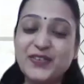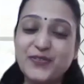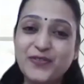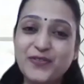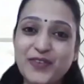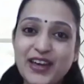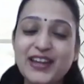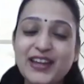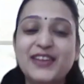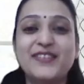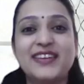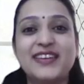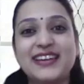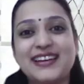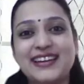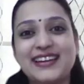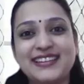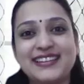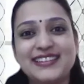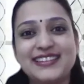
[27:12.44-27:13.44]
you're very well
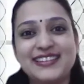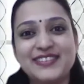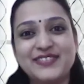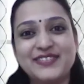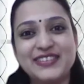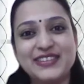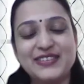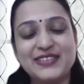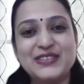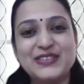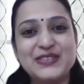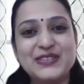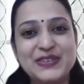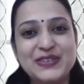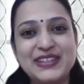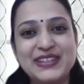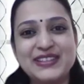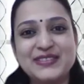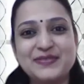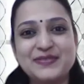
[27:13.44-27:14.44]
connected with your
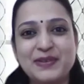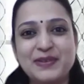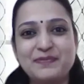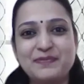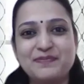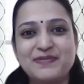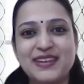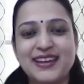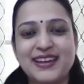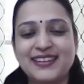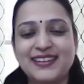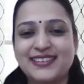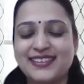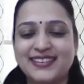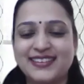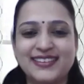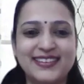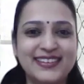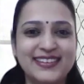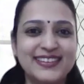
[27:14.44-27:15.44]
students, ma'am, and
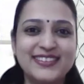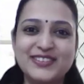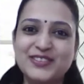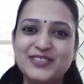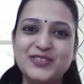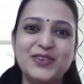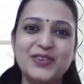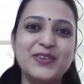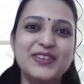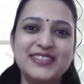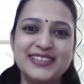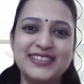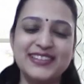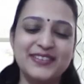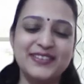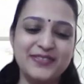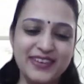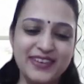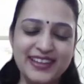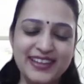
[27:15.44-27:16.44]
uh, it shows in
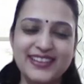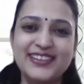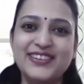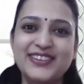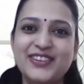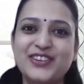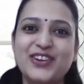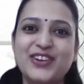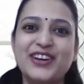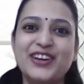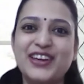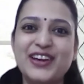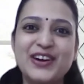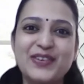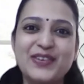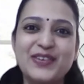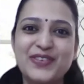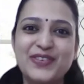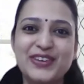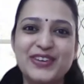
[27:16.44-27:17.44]
the way that you're talking
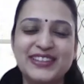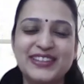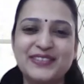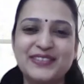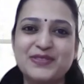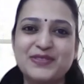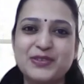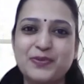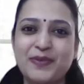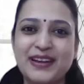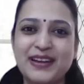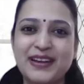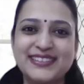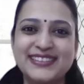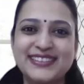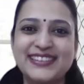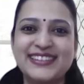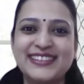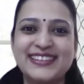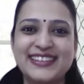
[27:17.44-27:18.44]
about them so
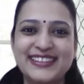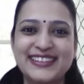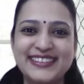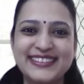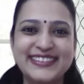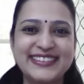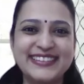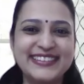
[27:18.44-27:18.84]
passionately.